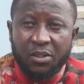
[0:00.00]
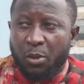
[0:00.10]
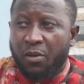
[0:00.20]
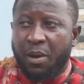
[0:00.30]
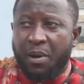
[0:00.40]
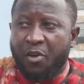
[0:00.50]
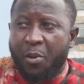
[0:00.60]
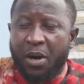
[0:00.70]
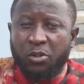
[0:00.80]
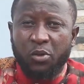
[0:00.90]
Some of them have
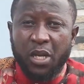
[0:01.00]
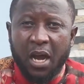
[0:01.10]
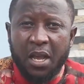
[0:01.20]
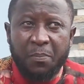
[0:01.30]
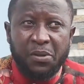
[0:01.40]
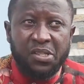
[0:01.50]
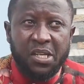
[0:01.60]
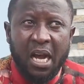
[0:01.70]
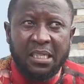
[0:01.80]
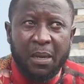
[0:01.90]
gone back to their
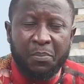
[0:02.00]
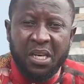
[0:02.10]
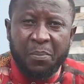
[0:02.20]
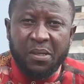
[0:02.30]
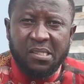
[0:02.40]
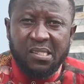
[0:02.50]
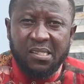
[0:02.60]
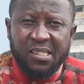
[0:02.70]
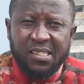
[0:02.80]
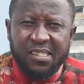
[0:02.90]
APC and their
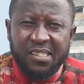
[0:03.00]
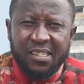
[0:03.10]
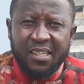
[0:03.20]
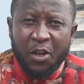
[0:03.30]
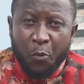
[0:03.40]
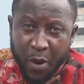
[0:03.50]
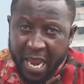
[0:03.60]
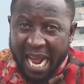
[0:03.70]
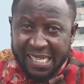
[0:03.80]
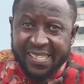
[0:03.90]
PDPs.
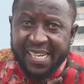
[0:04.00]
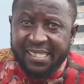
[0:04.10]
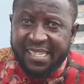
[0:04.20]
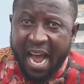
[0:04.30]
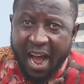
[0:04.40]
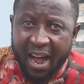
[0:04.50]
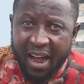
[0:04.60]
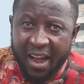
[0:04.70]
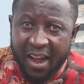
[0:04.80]
We are still there.